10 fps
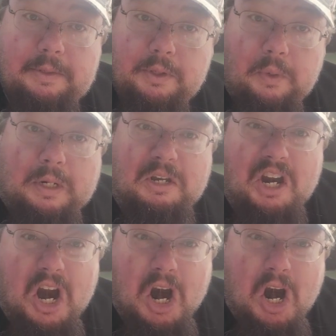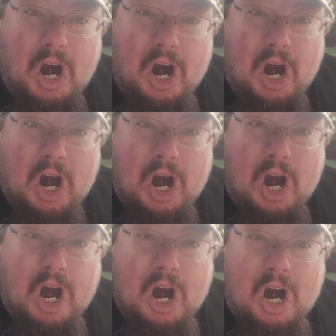going,
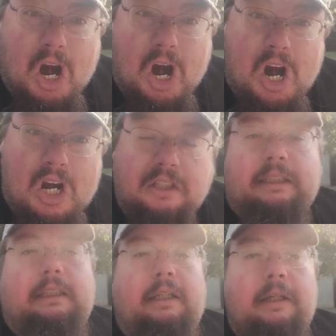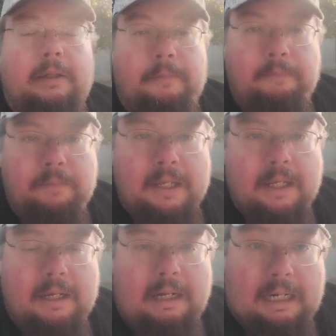nerds!
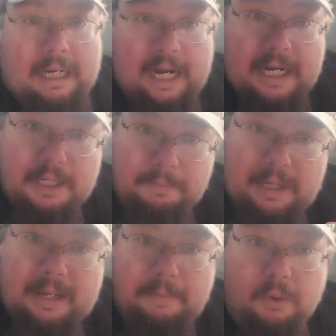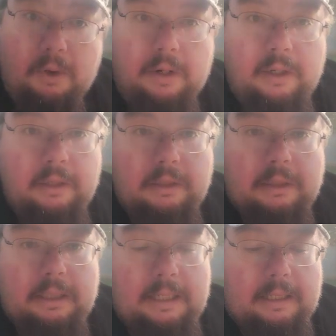He's a bit more
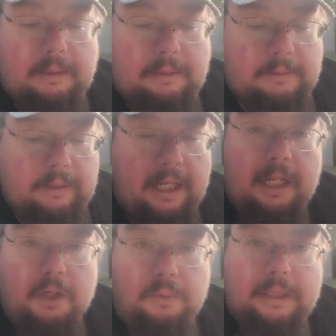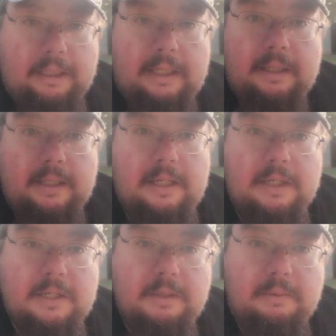eloquent in
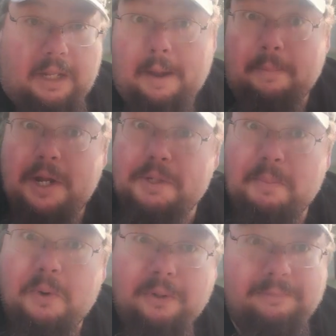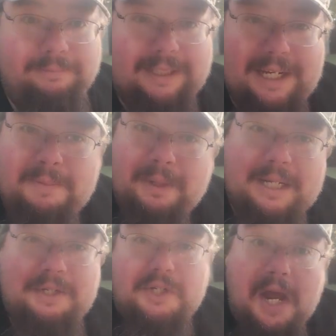this. Not much more. He
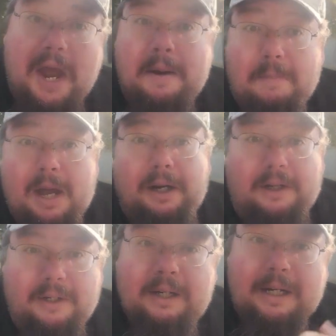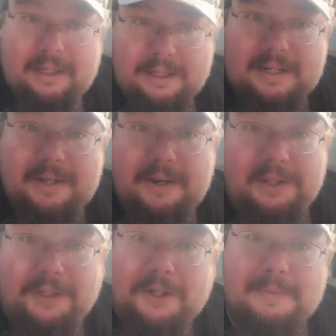plays a giant biker that's
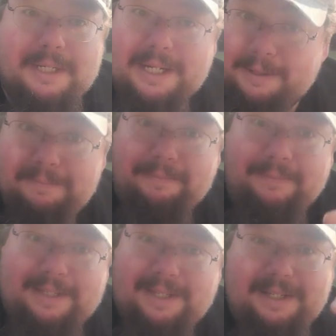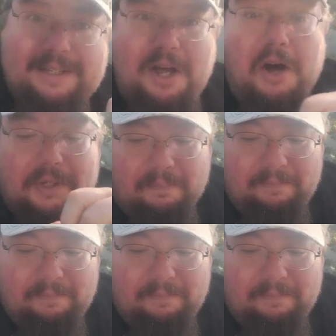entering the Kumite. Awesome.